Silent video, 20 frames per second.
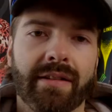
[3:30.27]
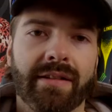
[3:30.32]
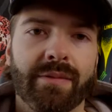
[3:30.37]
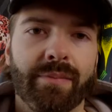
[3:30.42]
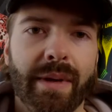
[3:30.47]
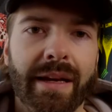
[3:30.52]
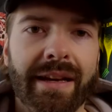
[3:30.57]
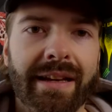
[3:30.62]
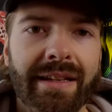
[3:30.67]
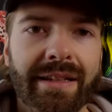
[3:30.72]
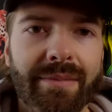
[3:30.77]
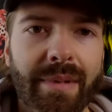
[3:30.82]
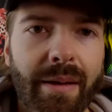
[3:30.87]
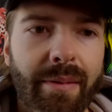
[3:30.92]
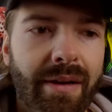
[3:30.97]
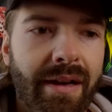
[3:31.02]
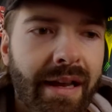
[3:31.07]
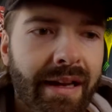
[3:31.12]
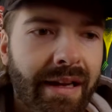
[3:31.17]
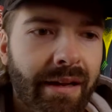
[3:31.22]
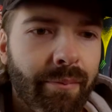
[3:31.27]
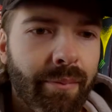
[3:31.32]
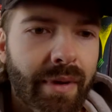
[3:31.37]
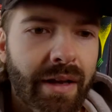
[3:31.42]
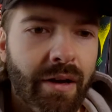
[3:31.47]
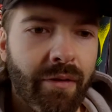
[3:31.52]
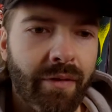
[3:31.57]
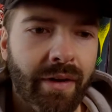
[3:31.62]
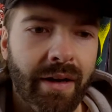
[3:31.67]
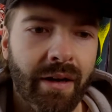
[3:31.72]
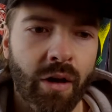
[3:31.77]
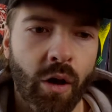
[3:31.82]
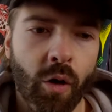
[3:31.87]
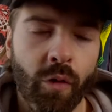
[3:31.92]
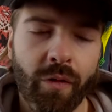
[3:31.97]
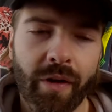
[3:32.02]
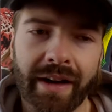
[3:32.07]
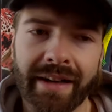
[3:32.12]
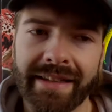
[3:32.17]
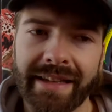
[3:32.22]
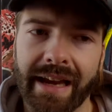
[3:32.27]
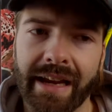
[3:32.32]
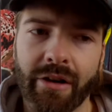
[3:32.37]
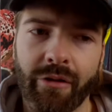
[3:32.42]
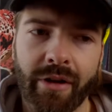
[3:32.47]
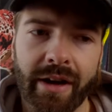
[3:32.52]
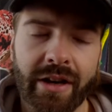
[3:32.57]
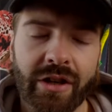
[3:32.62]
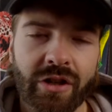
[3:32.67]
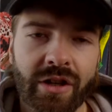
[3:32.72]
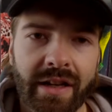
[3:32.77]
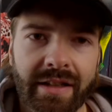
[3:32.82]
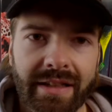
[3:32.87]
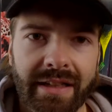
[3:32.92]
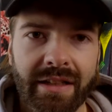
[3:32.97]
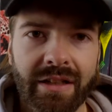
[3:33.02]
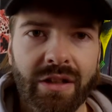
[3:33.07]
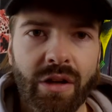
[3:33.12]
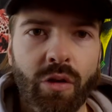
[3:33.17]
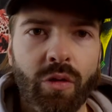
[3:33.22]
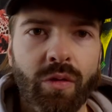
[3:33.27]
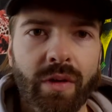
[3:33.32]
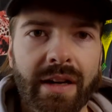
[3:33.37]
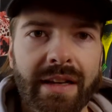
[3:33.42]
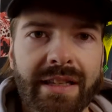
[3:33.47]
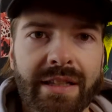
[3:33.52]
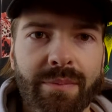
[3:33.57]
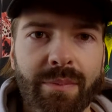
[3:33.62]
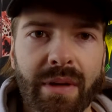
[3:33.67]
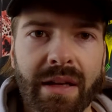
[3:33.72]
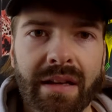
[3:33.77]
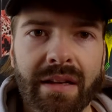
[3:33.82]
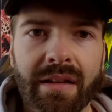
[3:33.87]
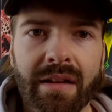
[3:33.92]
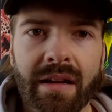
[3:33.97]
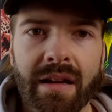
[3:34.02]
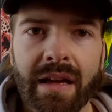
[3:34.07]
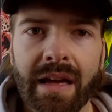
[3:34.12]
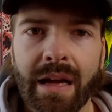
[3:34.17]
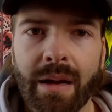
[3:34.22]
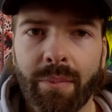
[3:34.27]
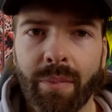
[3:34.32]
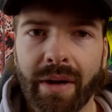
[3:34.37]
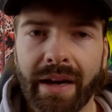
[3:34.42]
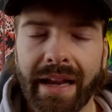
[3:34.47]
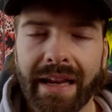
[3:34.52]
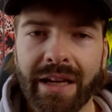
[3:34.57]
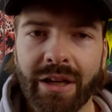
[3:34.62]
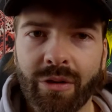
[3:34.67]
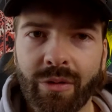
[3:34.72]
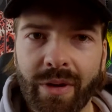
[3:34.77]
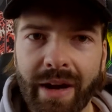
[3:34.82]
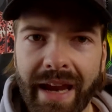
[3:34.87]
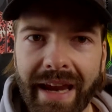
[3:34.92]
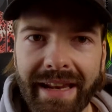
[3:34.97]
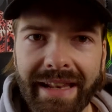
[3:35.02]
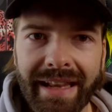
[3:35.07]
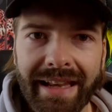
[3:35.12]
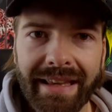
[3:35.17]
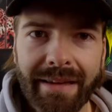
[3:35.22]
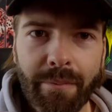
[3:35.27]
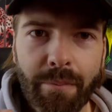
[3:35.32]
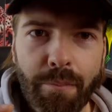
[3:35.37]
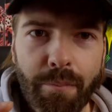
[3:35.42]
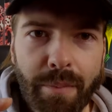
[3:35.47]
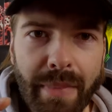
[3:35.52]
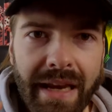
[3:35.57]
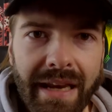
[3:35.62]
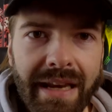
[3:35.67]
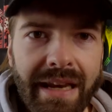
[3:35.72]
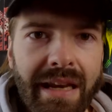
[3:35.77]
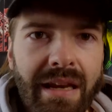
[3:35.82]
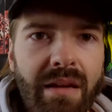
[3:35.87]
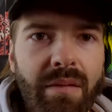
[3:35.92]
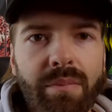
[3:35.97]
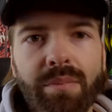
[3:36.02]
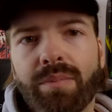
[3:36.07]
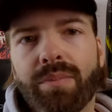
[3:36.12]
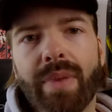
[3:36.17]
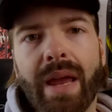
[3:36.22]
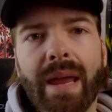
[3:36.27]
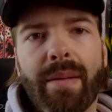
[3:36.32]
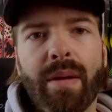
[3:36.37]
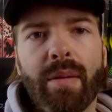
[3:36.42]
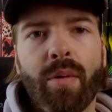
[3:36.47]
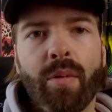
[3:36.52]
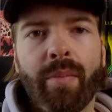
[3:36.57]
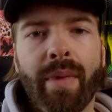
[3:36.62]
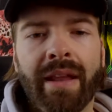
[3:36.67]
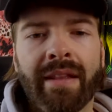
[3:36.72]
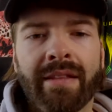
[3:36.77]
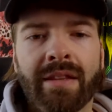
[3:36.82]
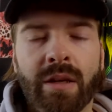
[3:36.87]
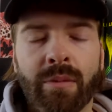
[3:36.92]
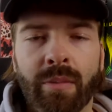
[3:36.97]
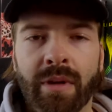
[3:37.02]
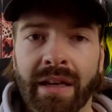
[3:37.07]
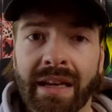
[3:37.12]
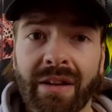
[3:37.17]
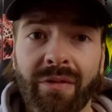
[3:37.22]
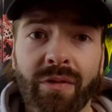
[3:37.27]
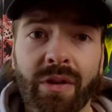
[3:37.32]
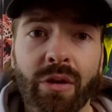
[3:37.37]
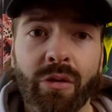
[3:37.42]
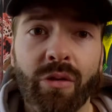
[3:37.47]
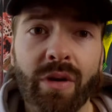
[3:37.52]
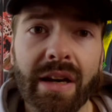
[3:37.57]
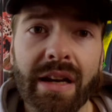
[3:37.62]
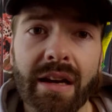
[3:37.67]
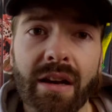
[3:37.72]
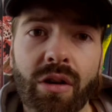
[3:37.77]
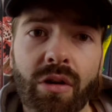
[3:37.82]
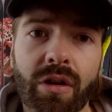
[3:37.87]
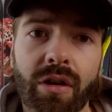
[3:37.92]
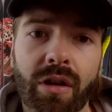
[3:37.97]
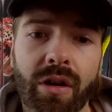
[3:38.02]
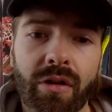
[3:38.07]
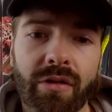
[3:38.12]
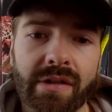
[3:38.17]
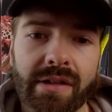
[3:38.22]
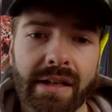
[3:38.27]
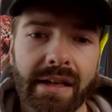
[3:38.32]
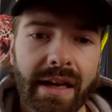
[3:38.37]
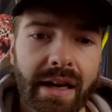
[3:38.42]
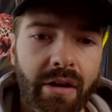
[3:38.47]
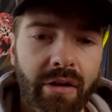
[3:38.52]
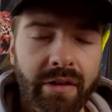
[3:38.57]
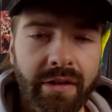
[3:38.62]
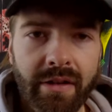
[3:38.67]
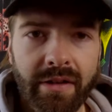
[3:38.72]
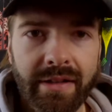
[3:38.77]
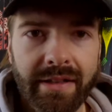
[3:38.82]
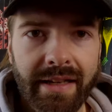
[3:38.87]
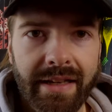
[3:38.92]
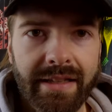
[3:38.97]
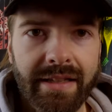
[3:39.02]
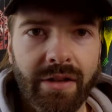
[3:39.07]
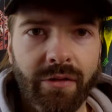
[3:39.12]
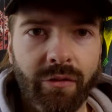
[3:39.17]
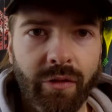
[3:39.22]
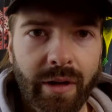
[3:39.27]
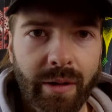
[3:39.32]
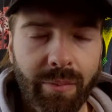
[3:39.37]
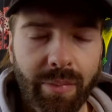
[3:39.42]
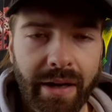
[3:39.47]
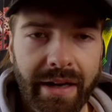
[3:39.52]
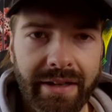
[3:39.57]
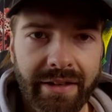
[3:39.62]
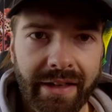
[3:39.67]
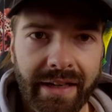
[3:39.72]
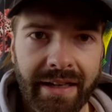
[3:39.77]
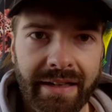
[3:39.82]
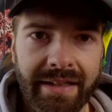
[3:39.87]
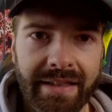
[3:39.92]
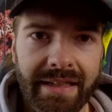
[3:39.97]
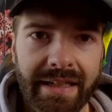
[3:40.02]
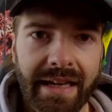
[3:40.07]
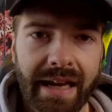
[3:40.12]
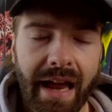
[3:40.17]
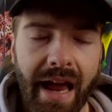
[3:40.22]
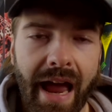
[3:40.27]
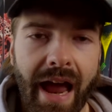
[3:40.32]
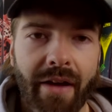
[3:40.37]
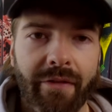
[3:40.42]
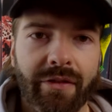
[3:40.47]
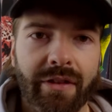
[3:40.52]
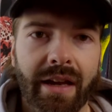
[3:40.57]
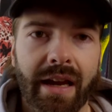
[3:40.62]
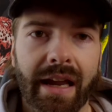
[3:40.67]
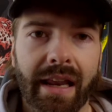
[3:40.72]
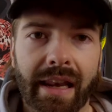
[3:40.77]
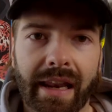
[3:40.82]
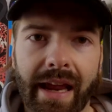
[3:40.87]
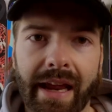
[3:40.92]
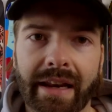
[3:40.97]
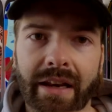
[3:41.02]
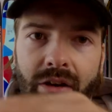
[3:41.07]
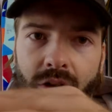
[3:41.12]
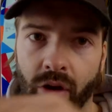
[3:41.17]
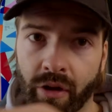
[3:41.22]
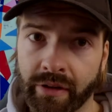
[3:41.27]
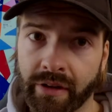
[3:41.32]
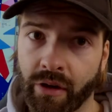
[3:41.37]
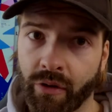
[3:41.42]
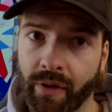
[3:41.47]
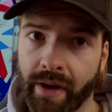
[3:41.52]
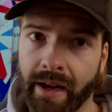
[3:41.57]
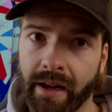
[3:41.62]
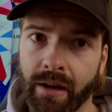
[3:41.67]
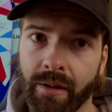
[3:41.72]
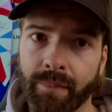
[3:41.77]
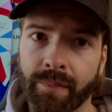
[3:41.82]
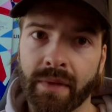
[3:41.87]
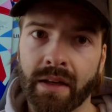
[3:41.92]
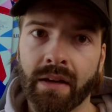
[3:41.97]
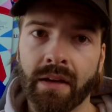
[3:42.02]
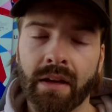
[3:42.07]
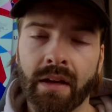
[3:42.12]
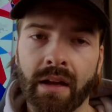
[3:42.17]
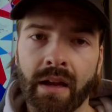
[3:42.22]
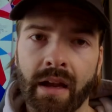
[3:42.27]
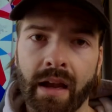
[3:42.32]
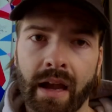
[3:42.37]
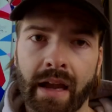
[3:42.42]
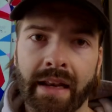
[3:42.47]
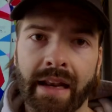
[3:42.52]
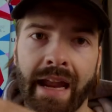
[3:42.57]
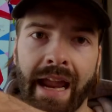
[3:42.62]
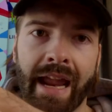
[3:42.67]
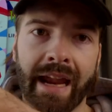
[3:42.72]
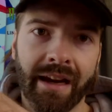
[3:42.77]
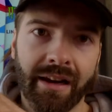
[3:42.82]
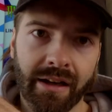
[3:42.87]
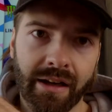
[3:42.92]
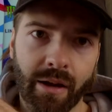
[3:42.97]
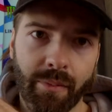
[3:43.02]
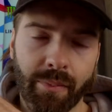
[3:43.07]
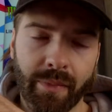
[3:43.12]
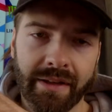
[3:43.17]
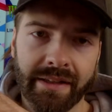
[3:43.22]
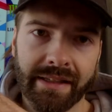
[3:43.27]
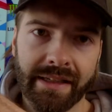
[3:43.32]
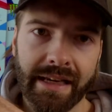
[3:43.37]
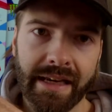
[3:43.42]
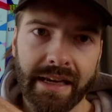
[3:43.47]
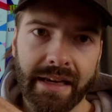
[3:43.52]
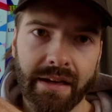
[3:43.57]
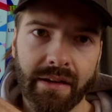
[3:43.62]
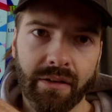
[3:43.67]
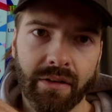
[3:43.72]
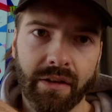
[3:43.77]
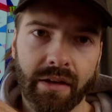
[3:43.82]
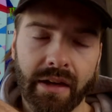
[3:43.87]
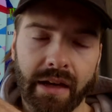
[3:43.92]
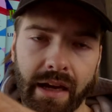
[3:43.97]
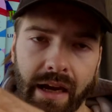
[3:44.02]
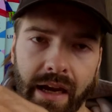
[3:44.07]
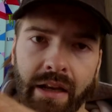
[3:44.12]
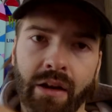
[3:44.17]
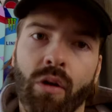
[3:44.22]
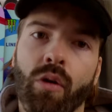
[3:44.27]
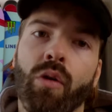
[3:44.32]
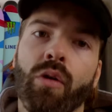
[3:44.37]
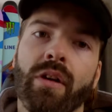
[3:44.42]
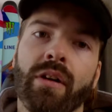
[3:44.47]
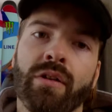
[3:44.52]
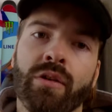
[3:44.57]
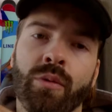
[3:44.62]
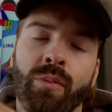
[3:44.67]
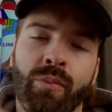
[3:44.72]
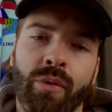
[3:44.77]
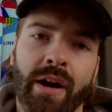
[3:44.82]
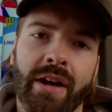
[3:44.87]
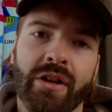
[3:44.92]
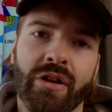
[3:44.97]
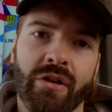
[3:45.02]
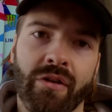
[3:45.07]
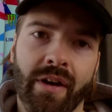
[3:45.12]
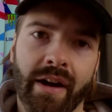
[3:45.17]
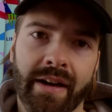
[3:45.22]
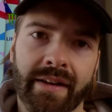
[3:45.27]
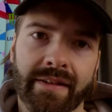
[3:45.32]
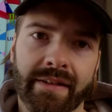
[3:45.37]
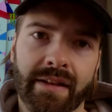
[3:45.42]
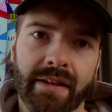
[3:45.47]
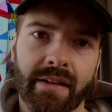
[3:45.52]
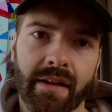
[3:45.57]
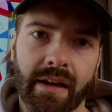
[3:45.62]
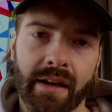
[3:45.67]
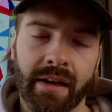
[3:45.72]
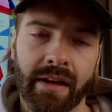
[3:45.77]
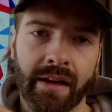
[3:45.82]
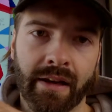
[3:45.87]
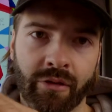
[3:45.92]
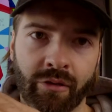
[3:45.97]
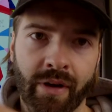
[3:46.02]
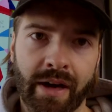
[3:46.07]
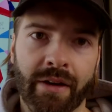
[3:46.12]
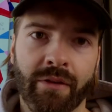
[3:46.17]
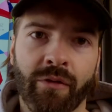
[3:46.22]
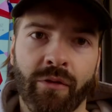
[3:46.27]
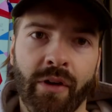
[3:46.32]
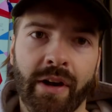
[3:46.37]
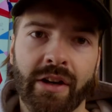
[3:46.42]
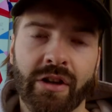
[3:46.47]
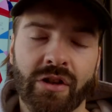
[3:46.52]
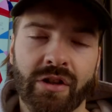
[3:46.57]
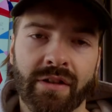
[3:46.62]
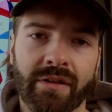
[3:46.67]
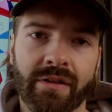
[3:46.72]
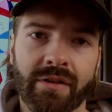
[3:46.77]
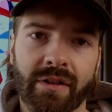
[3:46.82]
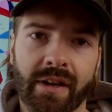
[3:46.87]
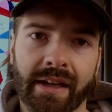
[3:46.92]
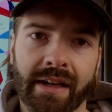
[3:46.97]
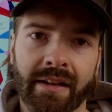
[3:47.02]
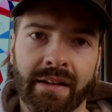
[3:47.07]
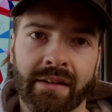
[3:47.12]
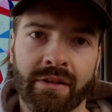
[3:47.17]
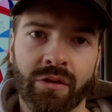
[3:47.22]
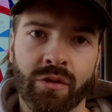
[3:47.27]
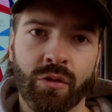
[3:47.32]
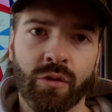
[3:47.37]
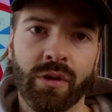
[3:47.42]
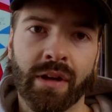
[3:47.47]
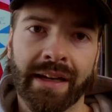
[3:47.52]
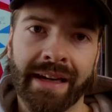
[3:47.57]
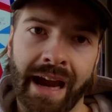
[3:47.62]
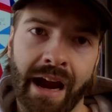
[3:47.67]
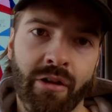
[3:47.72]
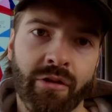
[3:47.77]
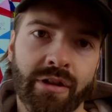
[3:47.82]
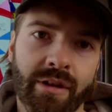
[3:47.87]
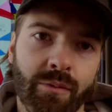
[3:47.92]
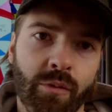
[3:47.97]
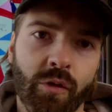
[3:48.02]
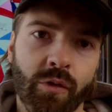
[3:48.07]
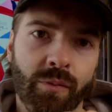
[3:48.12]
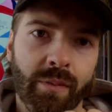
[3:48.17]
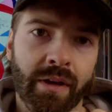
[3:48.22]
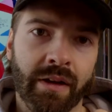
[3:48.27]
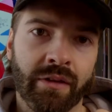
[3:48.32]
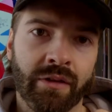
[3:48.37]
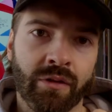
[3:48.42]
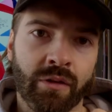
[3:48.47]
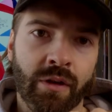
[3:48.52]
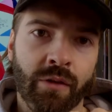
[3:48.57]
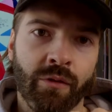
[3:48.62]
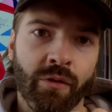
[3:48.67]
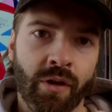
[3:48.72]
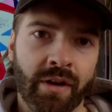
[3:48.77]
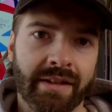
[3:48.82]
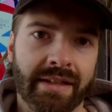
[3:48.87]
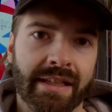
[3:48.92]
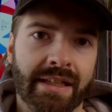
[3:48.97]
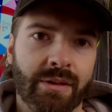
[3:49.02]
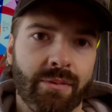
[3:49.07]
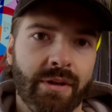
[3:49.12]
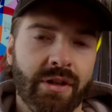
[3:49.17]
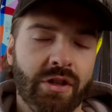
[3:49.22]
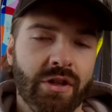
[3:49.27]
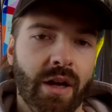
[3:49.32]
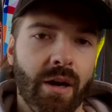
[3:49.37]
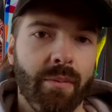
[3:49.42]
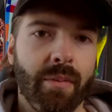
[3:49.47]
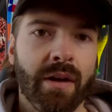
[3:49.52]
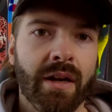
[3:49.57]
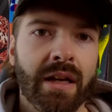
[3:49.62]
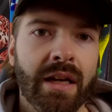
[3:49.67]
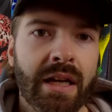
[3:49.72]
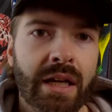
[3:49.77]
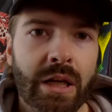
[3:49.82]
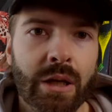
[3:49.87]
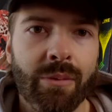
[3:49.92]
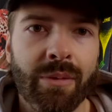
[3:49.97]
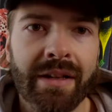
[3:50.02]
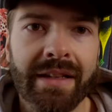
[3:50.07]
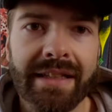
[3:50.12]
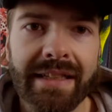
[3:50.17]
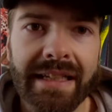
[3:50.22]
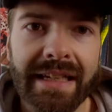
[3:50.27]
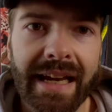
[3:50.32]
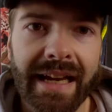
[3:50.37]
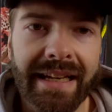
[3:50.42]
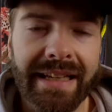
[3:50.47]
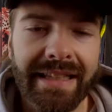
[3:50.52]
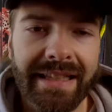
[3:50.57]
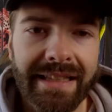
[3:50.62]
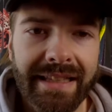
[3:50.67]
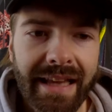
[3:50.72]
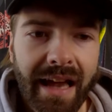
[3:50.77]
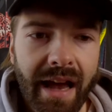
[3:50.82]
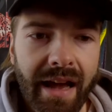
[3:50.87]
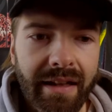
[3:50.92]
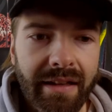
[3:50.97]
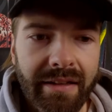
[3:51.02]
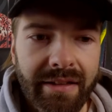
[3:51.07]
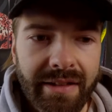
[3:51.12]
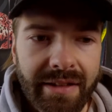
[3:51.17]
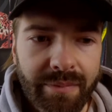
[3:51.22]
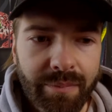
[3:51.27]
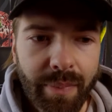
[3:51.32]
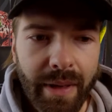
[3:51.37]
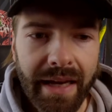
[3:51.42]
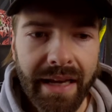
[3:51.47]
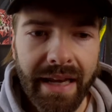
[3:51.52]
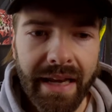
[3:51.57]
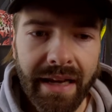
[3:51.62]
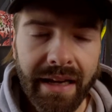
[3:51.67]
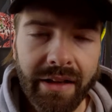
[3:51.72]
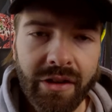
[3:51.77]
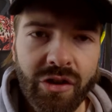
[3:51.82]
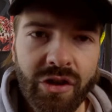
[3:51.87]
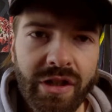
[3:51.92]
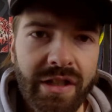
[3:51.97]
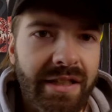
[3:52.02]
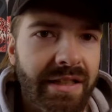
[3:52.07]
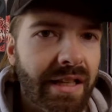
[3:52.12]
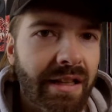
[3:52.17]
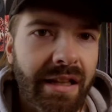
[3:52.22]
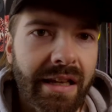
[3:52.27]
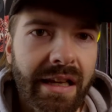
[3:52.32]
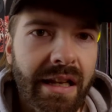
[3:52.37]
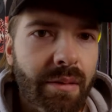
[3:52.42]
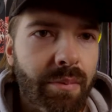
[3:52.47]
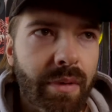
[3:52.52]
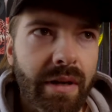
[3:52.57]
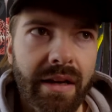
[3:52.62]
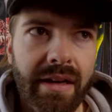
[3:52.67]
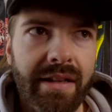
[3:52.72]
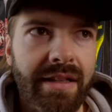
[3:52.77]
Spinning is maybe like a bit of an over exaggeration, as I don't really spin, but I create a mini baby momentum. And if you really look closely now in those sets of replays, you can see after I landed on the rail and I angled up my ski in order to pressurize it and create friction so I can do the counter movement into the frontside switch up, you will see I start spinning just a little bit.